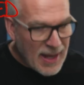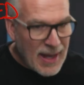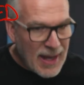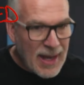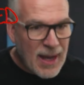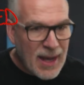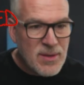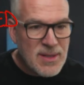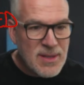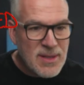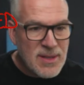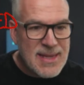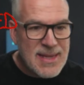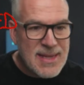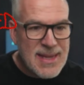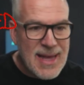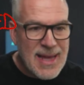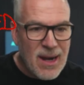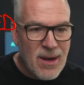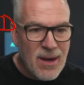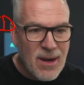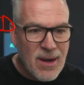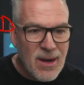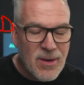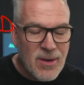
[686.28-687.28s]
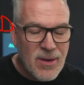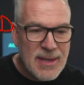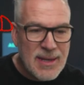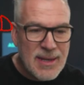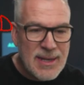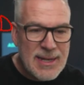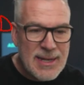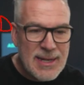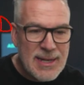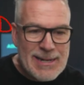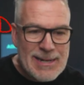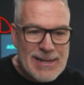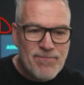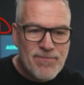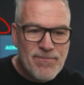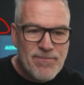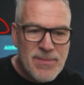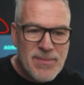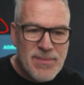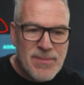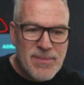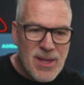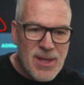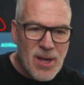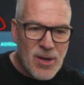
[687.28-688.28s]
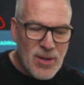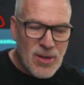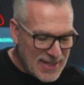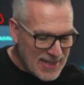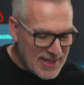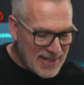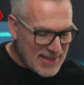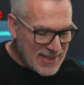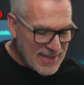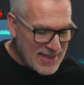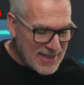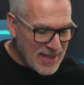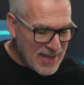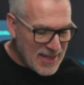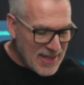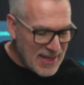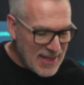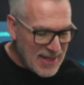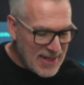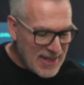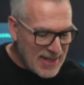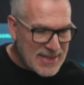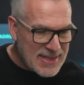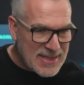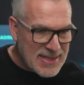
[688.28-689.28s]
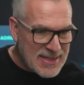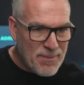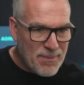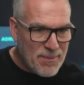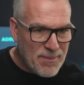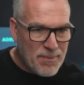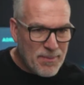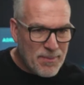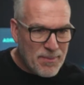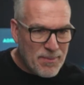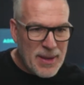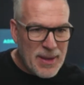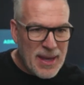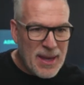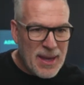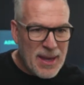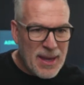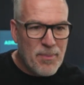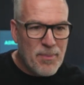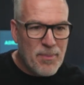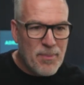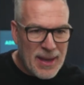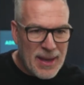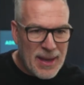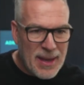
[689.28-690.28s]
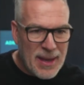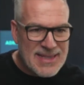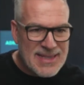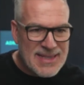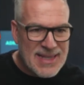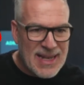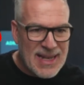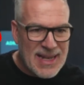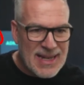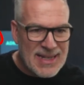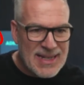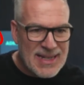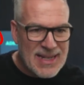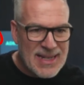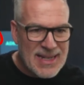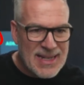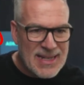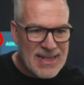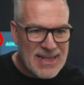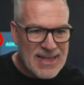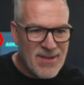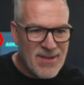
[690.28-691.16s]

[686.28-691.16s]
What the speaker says: How does that look? Notice that it's a bit pixelated